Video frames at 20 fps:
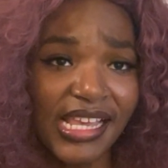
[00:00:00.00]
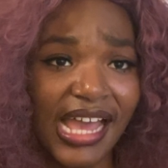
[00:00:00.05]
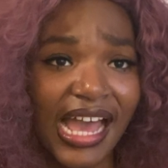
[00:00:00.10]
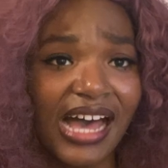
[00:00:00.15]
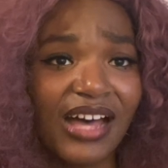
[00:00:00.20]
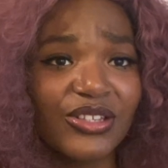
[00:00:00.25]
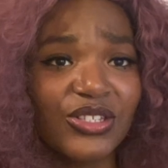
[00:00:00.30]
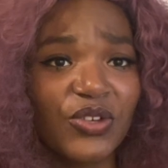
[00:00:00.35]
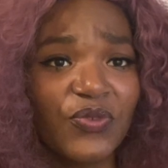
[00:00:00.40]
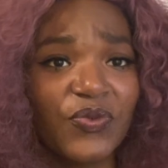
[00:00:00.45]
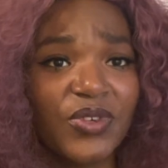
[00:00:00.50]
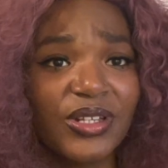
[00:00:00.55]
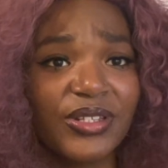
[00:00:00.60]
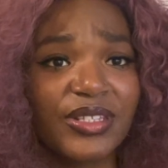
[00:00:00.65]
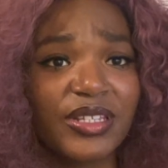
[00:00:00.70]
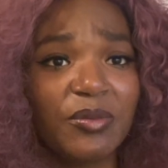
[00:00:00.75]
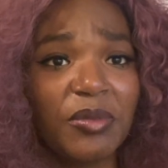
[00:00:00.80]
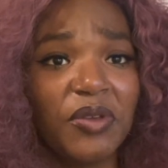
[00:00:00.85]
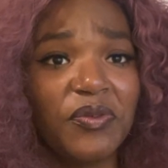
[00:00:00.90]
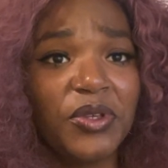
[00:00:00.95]
also feel
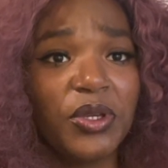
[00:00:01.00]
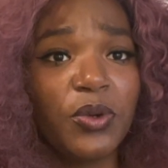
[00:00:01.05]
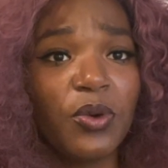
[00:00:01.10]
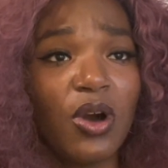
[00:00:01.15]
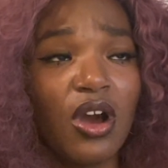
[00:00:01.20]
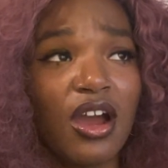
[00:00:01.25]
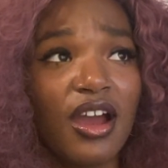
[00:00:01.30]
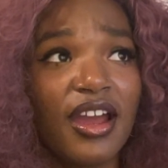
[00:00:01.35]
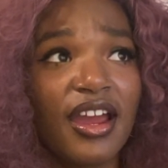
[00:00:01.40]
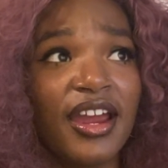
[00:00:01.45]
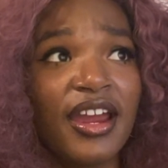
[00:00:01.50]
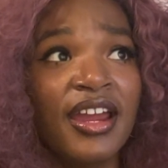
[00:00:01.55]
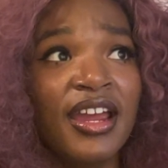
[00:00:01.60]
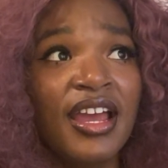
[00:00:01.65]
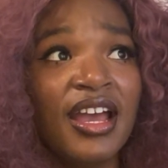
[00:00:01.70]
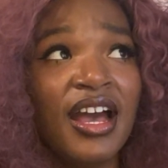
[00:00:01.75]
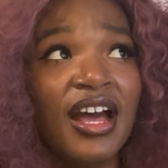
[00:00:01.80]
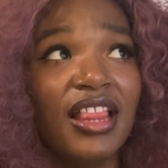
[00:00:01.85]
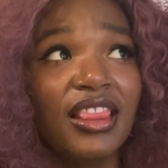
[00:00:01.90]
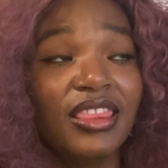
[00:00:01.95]
some of you are
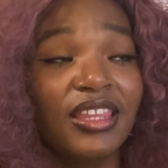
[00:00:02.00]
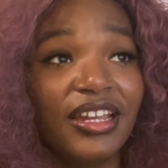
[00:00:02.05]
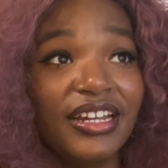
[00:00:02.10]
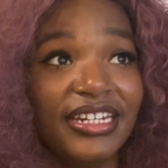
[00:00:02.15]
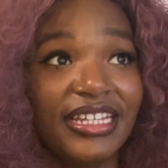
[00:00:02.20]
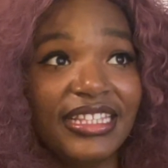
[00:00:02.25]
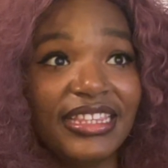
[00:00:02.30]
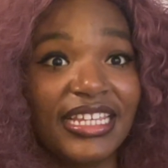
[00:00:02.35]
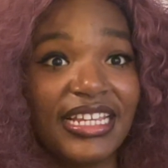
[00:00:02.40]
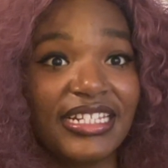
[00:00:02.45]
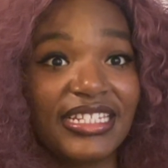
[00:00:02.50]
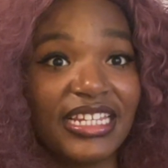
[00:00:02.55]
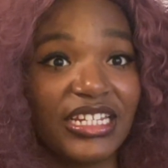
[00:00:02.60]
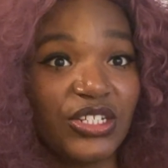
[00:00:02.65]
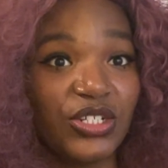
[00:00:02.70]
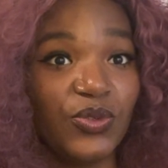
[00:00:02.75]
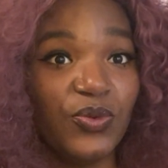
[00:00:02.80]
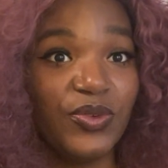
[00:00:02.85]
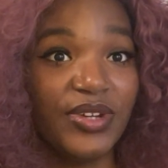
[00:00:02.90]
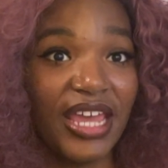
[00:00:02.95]
learning things
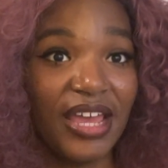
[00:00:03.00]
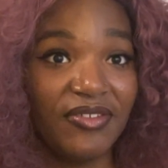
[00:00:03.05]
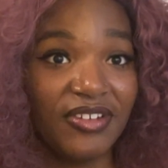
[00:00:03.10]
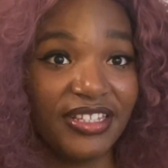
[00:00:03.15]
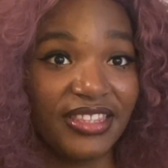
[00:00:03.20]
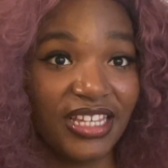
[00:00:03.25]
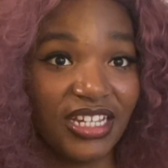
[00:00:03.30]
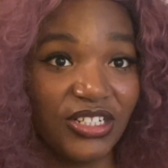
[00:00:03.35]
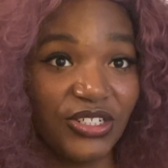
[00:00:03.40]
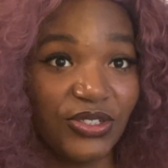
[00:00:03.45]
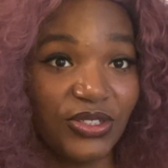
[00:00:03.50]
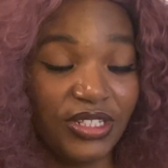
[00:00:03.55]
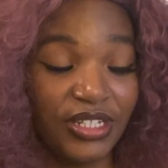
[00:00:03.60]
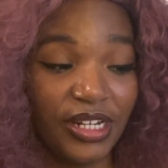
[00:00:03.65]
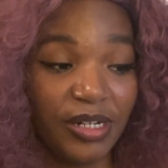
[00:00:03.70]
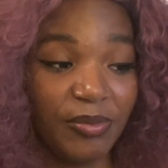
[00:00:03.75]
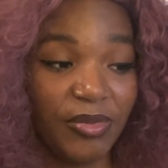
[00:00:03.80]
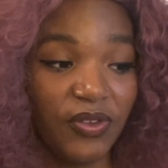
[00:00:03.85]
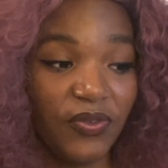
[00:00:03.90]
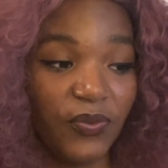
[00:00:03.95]
that you never thought you'd
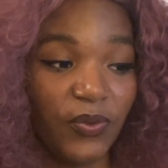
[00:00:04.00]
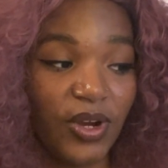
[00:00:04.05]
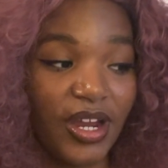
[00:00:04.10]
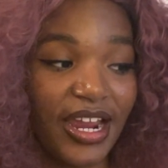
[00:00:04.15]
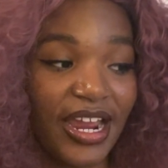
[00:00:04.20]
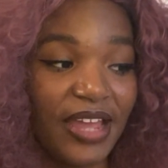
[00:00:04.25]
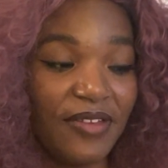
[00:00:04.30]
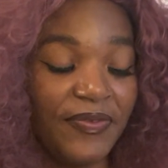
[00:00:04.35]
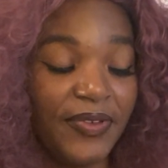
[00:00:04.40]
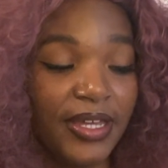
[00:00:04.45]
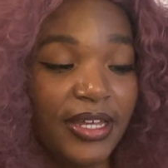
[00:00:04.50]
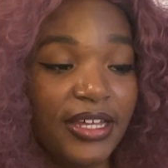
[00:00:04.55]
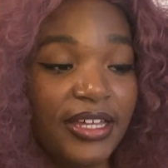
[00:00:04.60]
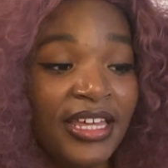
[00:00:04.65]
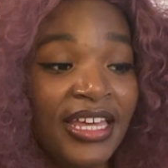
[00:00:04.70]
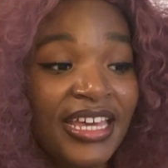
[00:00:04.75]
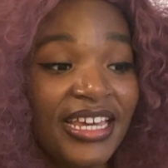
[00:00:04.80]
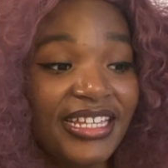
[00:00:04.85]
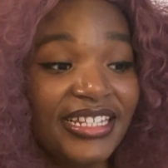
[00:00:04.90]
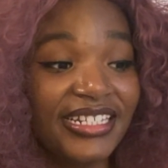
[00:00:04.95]
learn before. I
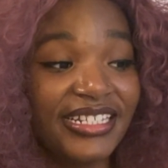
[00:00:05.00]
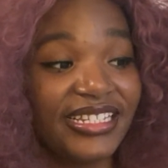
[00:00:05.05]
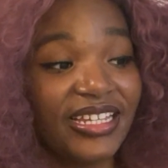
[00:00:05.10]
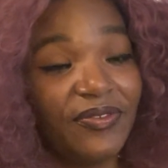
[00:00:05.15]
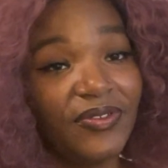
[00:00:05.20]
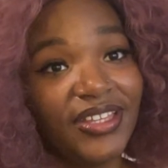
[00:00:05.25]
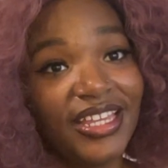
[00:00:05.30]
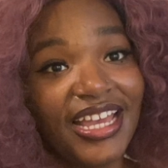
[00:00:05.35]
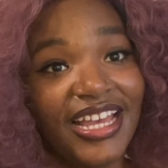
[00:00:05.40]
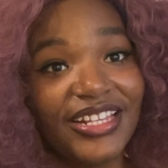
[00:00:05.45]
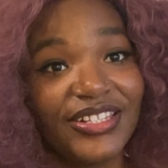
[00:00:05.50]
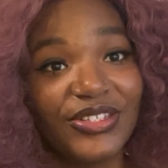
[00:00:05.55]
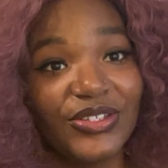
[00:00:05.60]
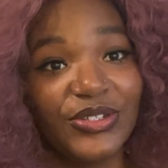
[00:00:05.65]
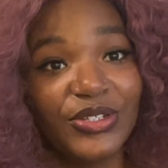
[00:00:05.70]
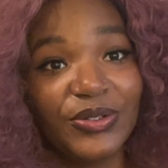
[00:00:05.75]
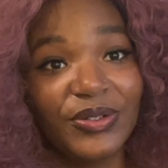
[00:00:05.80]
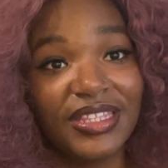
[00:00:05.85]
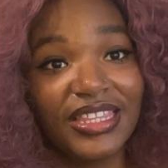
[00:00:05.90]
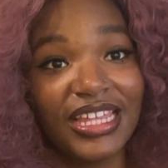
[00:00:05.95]
feel this definitely has to
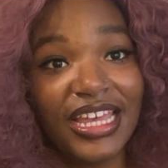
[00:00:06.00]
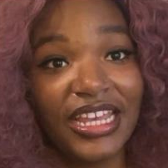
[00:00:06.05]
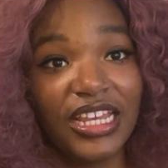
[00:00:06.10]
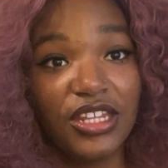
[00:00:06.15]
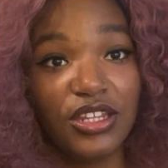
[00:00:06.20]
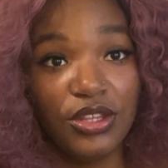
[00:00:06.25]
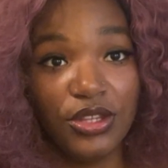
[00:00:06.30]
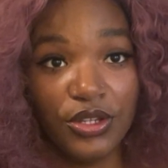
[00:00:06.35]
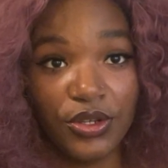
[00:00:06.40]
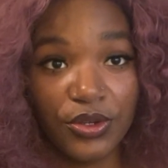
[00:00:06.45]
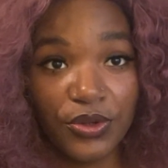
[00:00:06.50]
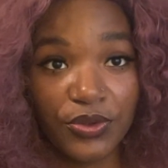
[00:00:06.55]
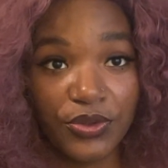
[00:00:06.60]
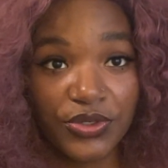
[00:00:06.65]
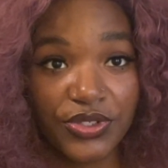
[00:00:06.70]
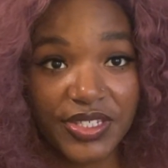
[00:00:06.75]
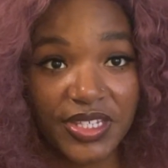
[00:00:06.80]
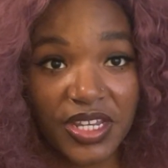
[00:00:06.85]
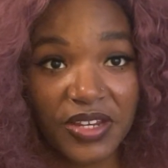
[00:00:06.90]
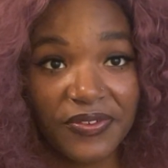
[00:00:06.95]
do with like
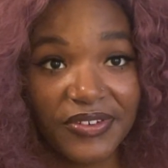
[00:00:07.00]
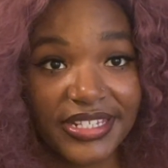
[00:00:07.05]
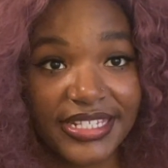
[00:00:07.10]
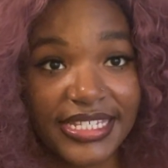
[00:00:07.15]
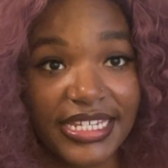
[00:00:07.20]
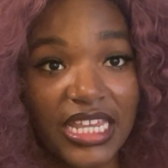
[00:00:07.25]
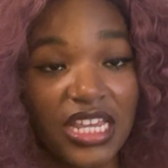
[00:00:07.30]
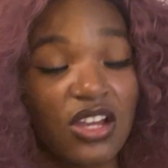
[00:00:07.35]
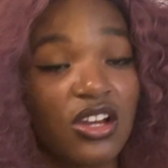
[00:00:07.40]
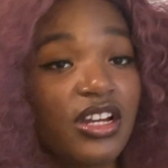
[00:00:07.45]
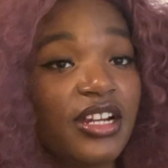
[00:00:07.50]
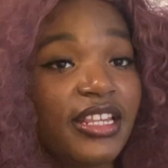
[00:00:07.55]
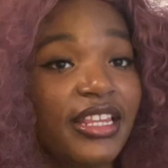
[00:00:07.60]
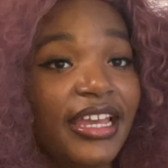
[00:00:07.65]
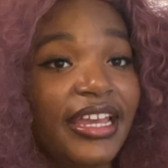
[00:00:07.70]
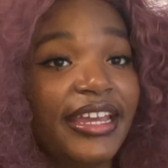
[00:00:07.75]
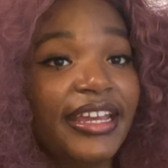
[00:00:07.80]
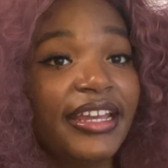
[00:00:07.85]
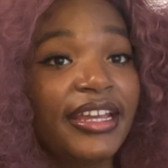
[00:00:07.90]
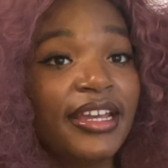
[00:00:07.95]
news surfacing or
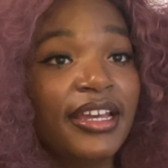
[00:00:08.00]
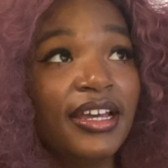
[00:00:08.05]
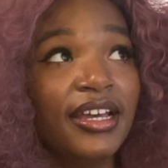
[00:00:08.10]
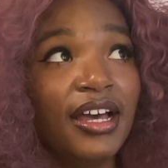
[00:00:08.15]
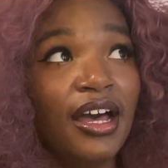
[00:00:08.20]
like